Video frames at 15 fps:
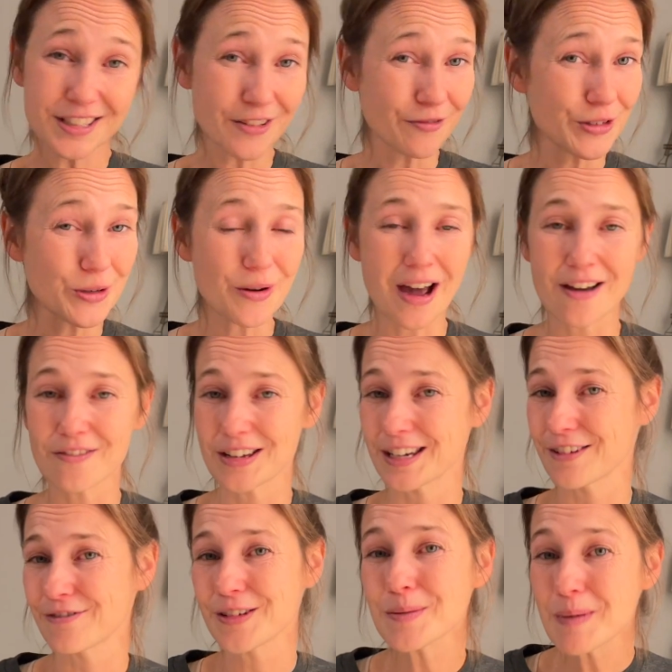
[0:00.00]
If you have any
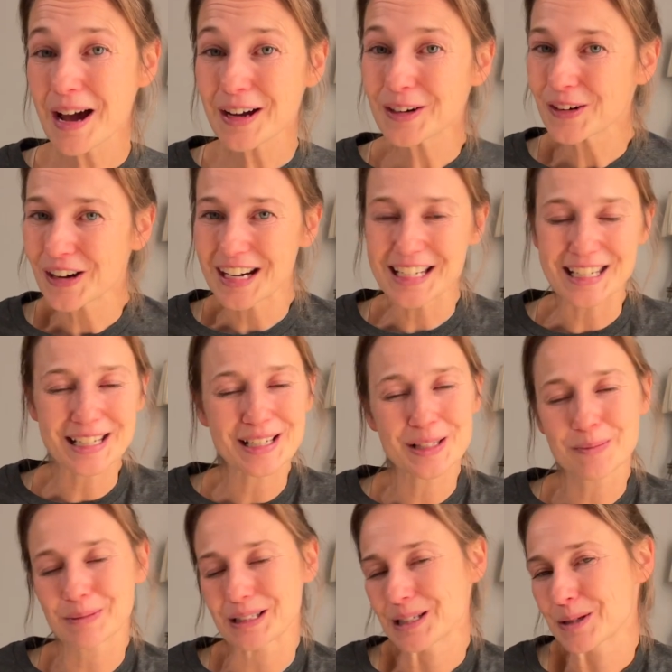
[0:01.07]
feedback or ideas,
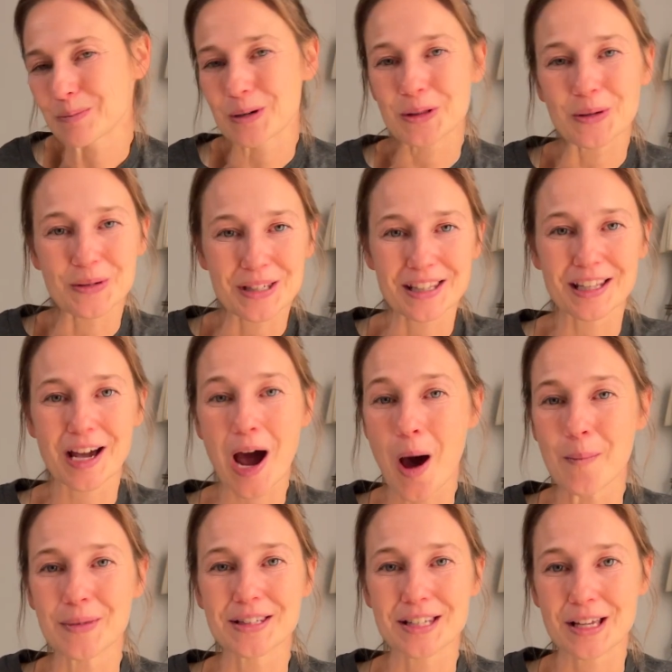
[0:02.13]
please put those in the
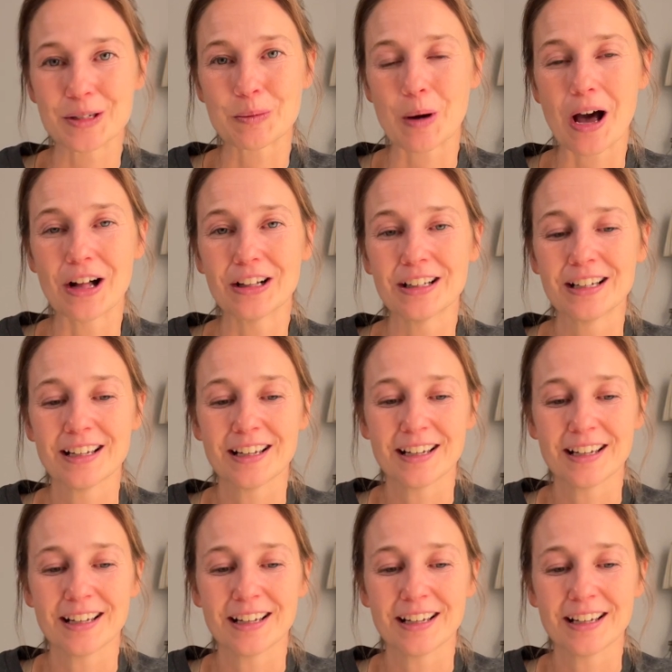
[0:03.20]
comments as well.